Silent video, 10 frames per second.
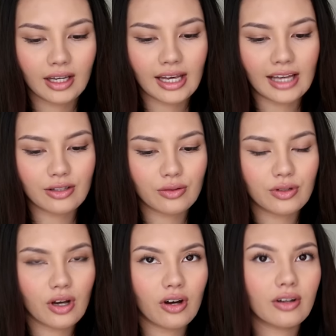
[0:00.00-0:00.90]
Cats or
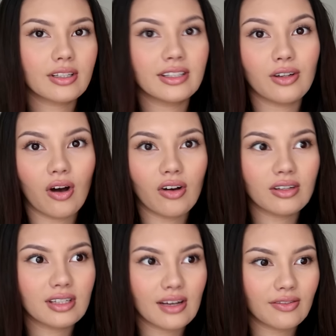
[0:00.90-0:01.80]
dogs?
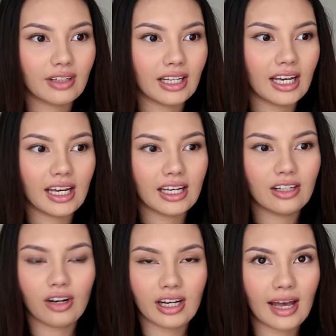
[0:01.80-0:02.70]
Dogs, definitely.
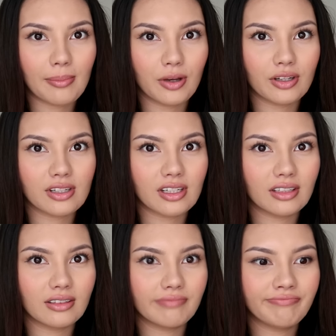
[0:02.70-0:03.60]
Not a cat
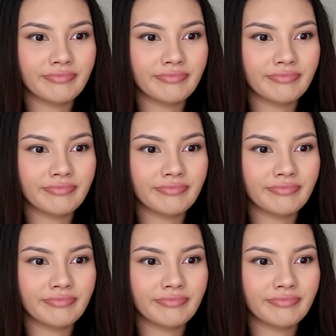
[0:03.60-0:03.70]
person.